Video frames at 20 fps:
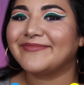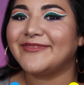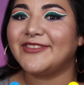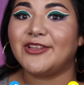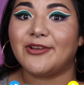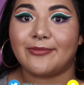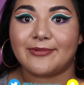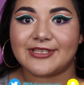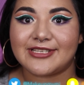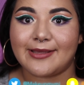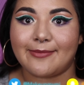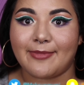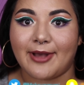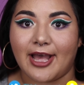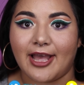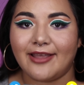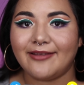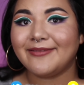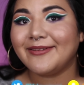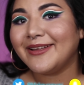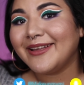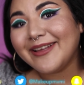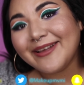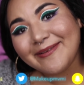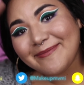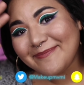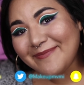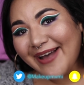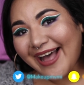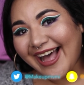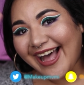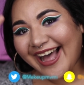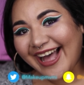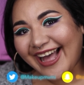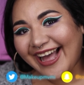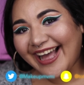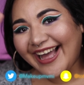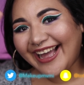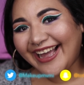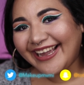Do you want me to say bye?
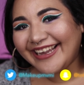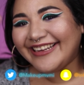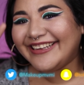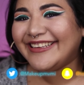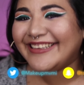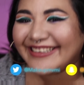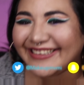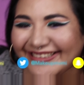Bye!